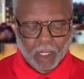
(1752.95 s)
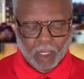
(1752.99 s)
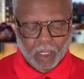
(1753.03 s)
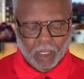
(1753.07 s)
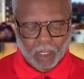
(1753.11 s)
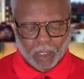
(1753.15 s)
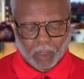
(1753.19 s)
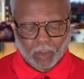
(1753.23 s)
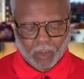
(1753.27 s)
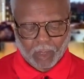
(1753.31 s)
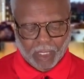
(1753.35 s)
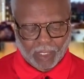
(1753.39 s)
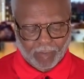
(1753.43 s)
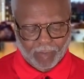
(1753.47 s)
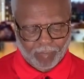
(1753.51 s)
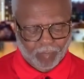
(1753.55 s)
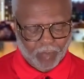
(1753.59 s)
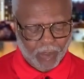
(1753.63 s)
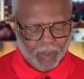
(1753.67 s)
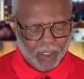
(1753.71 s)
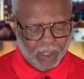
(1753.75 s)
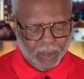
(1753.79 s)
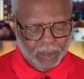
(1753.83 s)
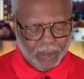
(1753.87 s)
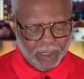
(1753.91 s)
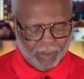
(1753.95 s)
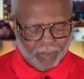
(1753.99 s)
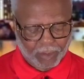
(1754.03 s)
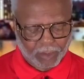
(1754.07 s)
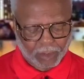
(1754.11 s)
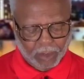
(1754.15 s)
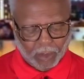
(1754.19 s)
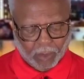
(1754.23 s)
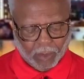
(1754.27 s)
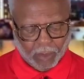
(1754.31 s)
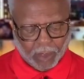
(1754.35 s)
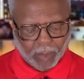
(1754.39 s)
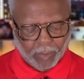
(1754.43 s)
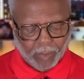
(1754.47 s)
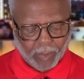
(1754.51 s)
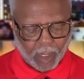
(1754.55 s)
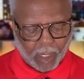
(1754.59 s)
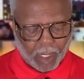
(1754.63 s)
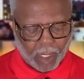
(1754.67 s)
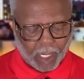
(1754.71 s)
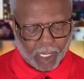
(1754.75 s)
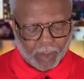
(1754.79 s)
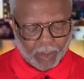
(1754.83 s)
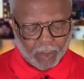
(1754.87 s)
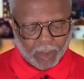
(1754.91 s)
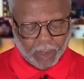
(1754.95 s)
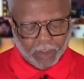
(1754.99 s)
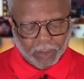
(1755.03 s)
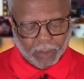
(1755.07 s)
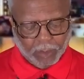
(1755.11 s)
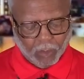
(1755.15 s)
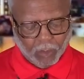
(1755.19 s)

you know, in Phoenix, Arizona. And it's,